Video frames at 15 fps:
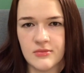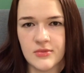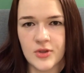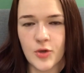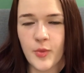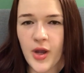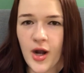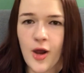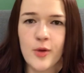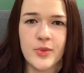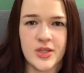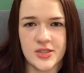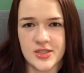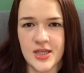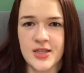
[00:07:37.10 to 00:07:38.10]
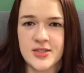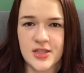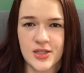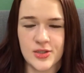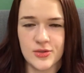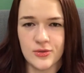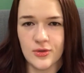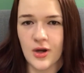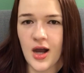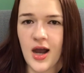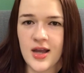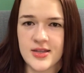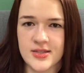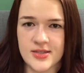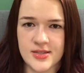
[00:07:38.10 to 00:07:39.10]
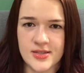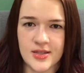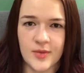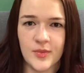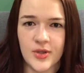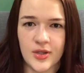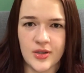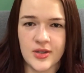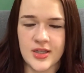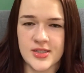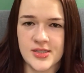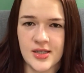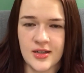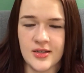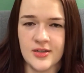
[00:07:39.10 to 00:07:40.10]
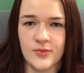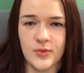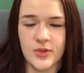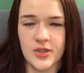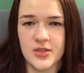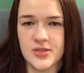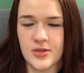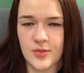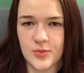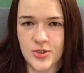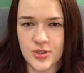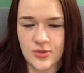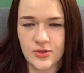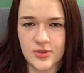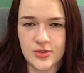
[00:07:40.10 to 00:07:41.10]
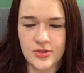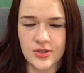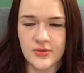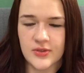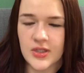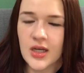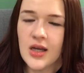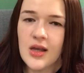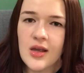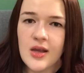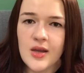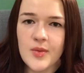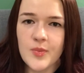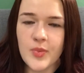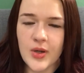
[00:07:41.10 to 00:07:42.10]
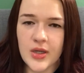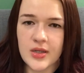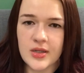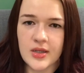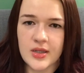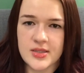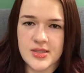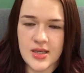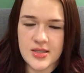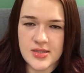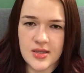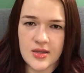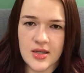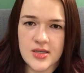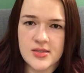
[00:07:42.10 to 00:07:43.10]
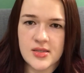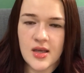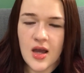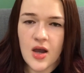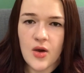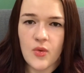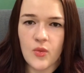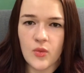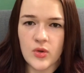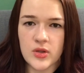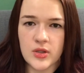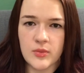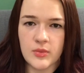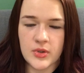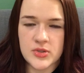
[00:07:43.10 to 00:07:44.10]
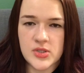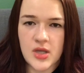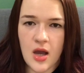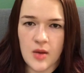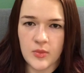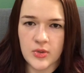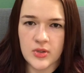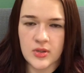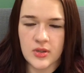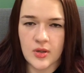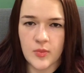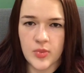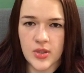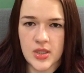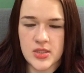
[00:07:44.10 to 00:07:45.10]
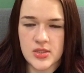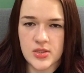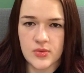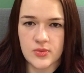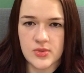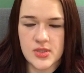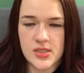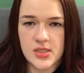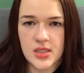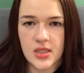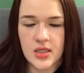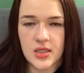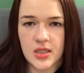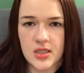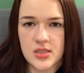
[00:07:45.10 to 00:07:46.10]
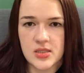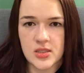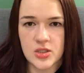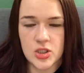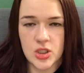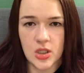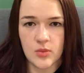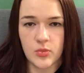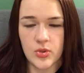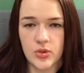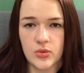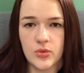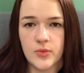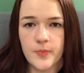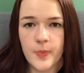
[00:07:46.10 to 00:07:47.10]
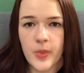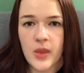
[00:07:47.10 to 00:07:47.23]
No matter how many takes I do, I stumble on that second word, so I'm just going to leave it. But it's SLS. The most common place you will see it is in shampoo.